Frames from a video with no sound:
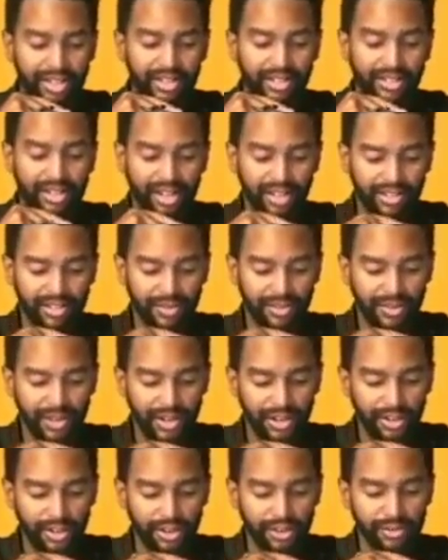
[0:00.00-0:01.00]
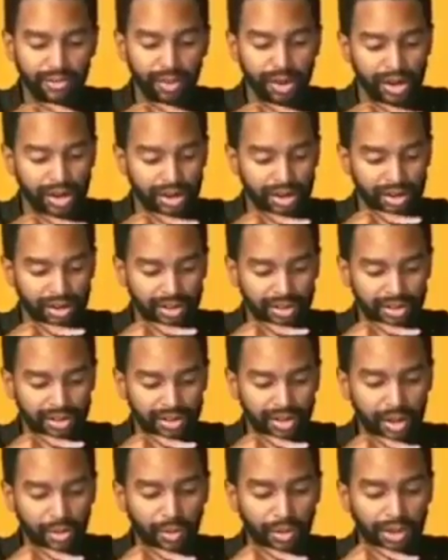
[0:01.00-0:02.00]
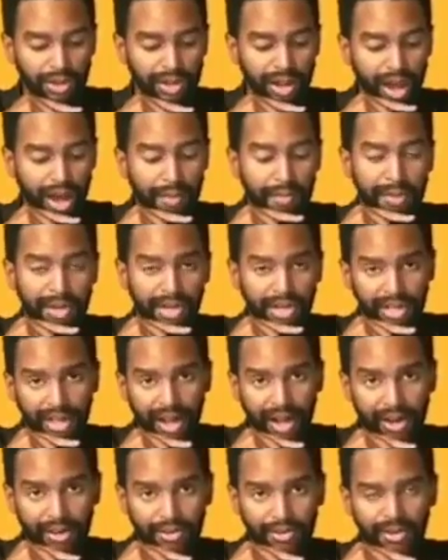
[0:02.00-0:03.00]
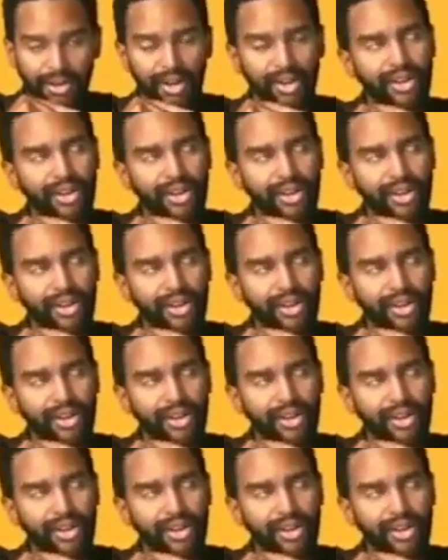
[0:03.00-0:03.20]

Sex offenders, predators will not be allowed.